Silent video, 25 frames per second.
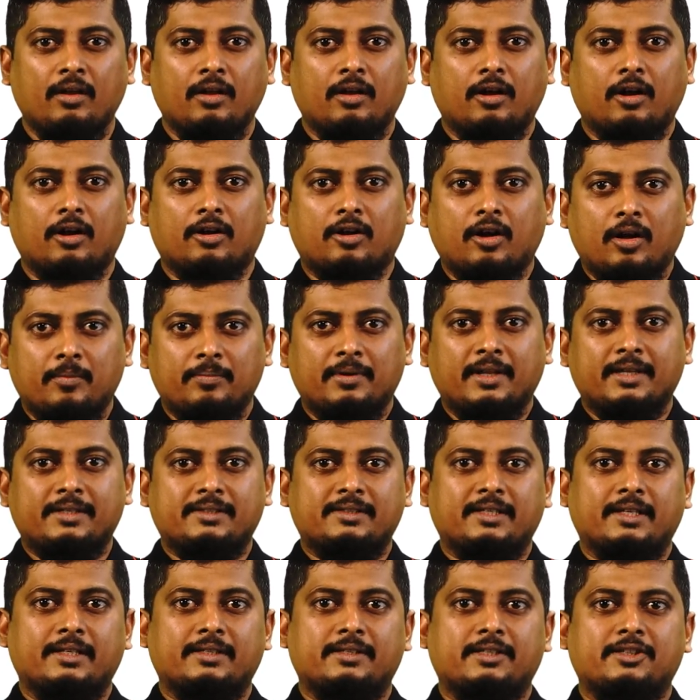A complex
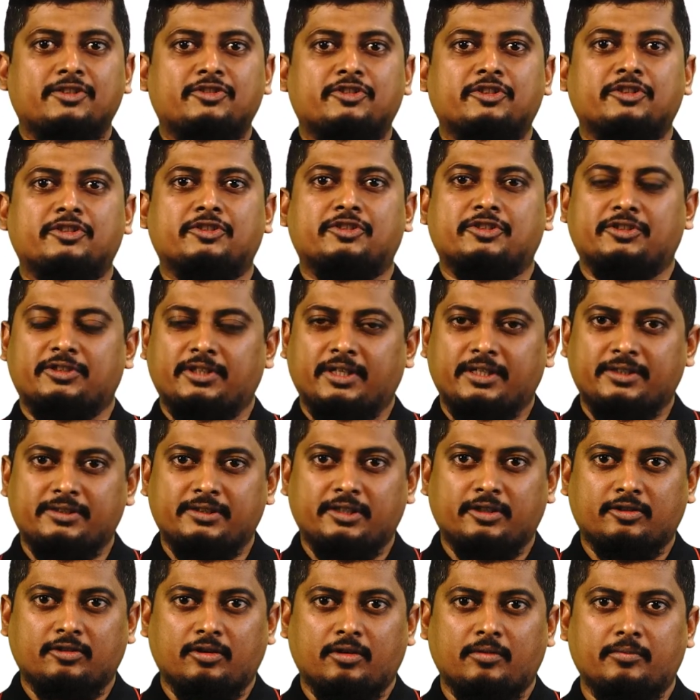sentence is just
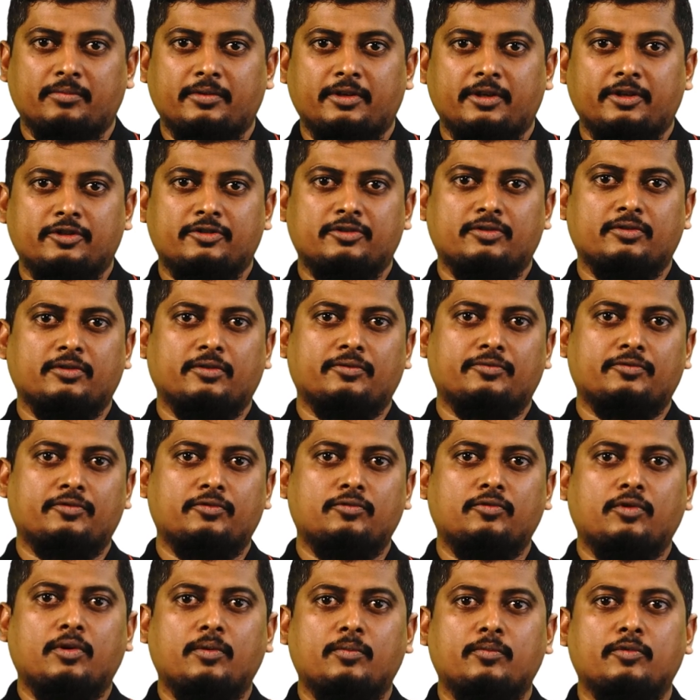a combination of
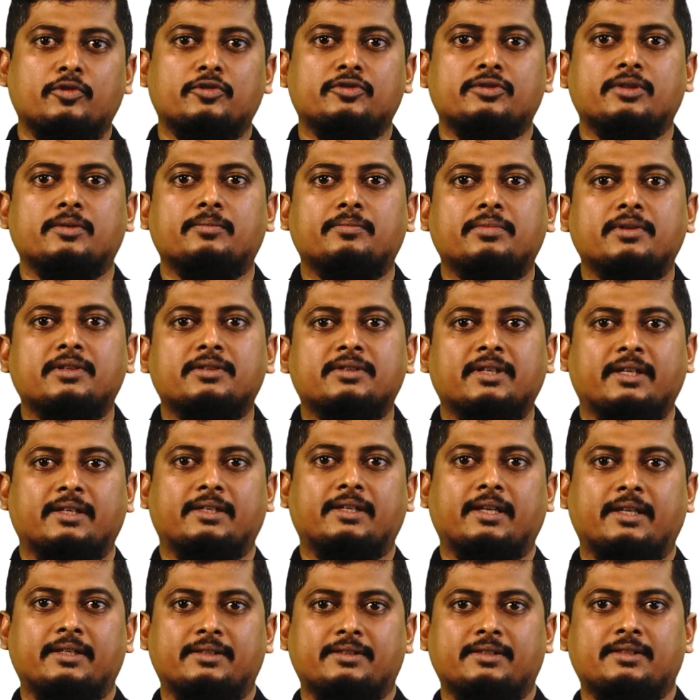2 or more simple
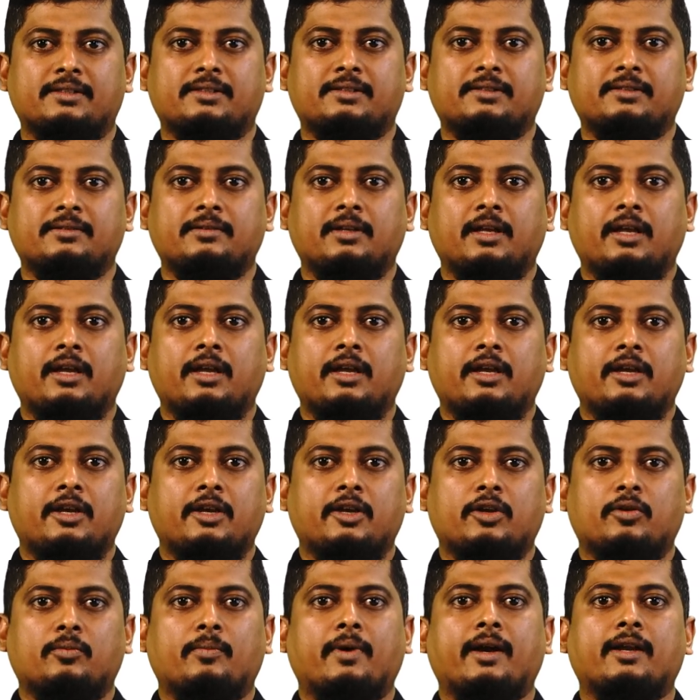sentences.
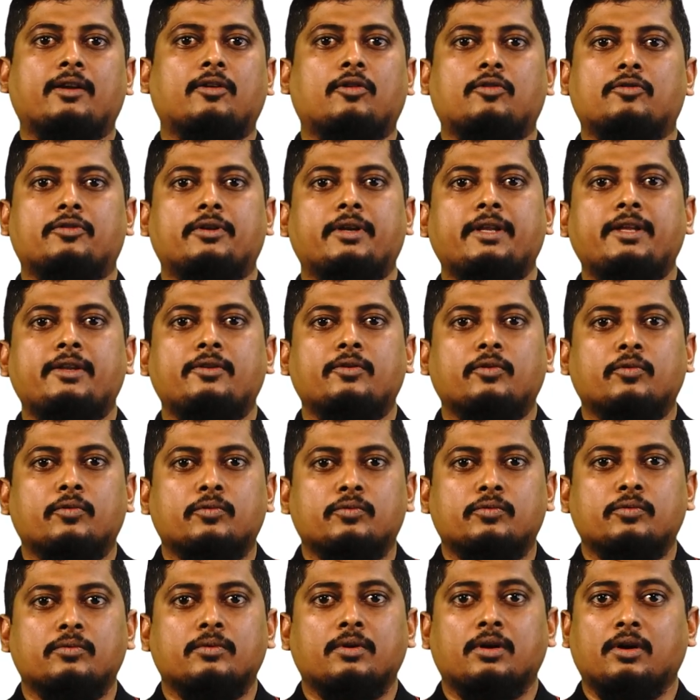You might already
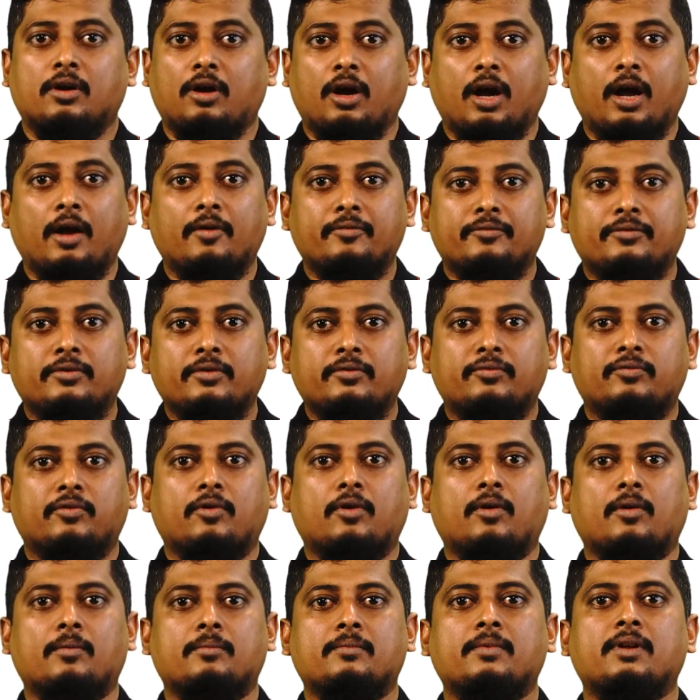know how to
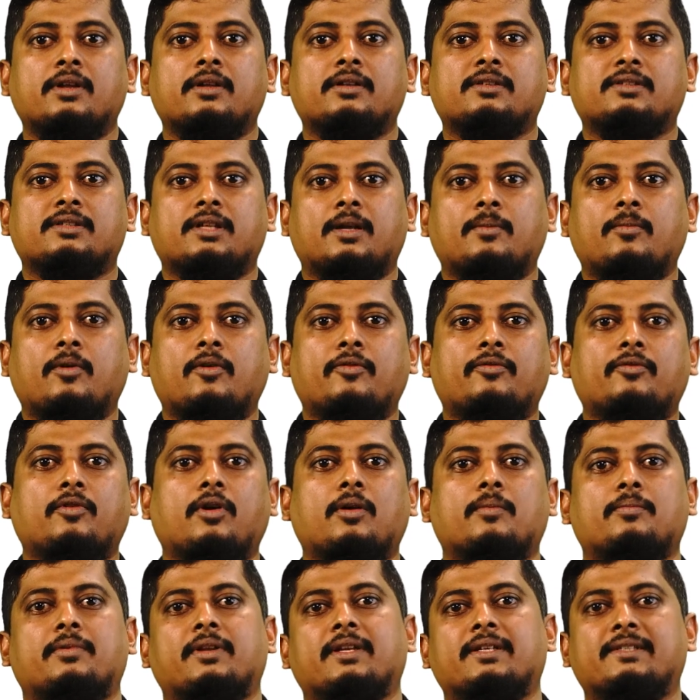form some of
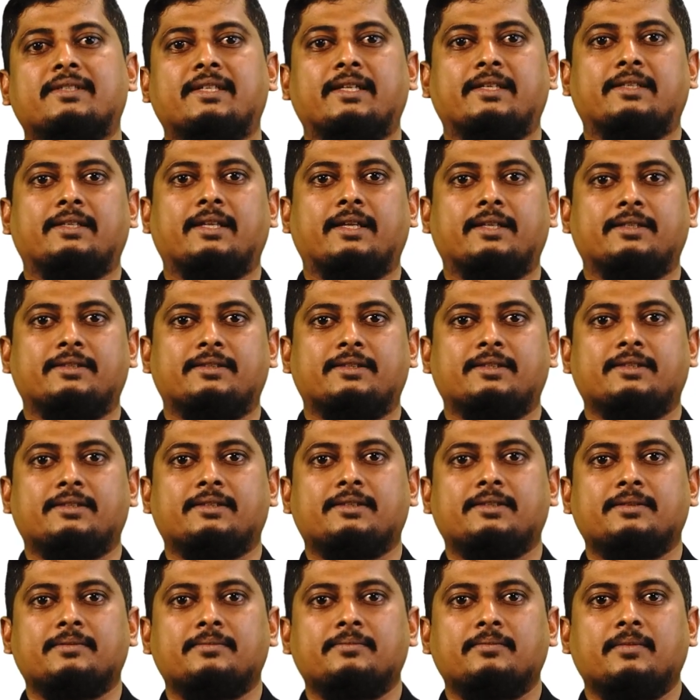complex
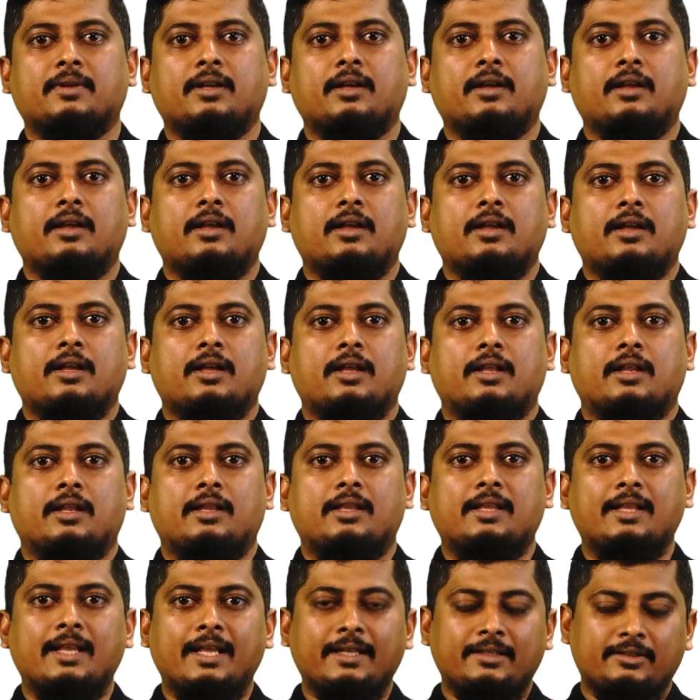sentences.
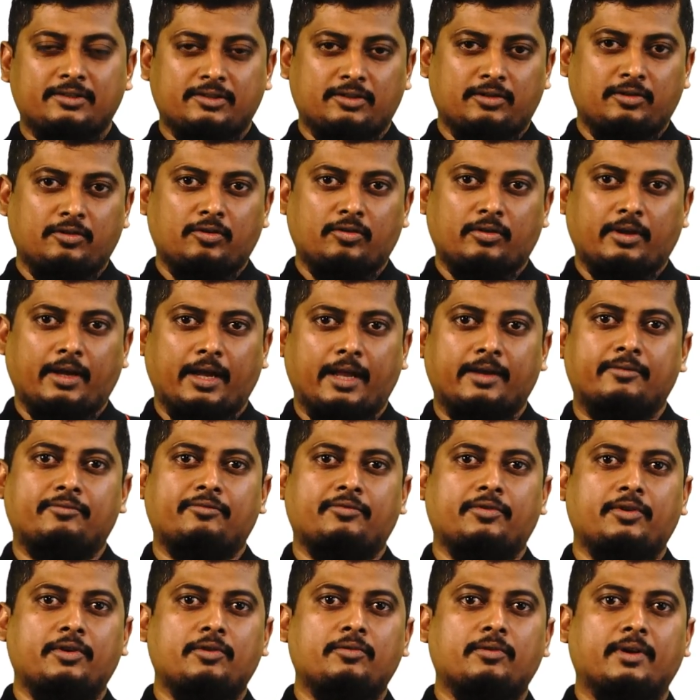Let's look at
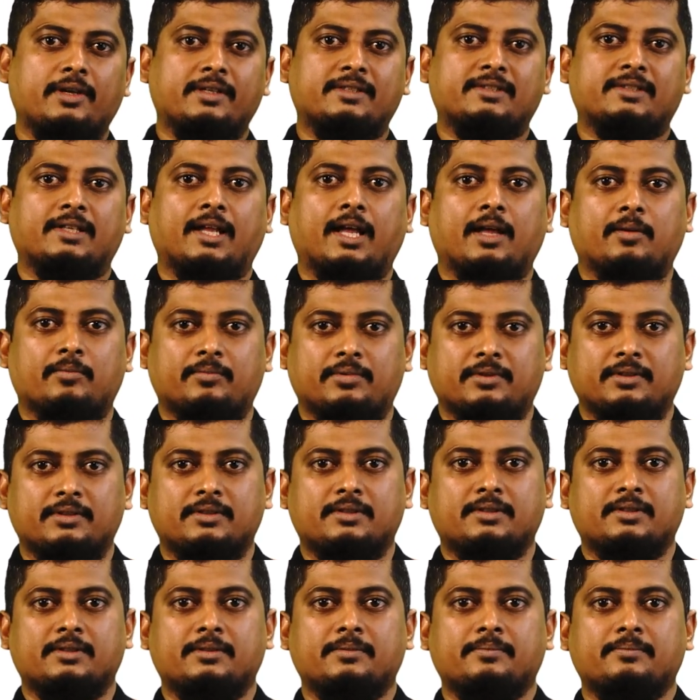few
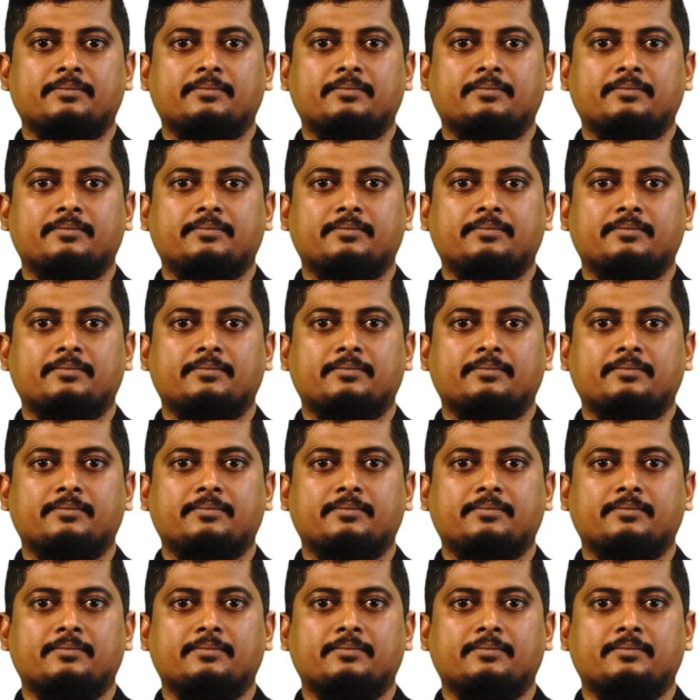examples.